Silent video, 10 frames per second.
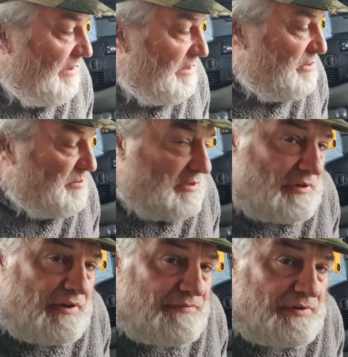then is we're
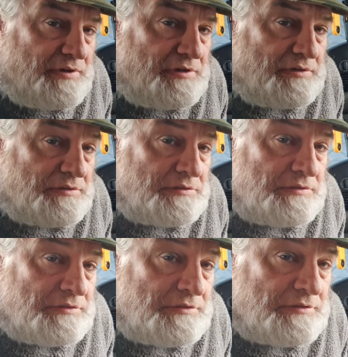going to have a
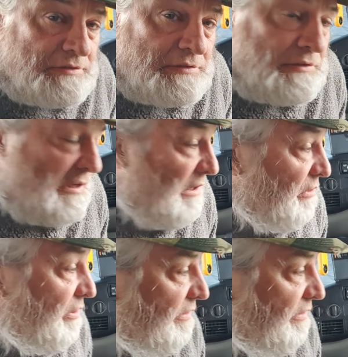look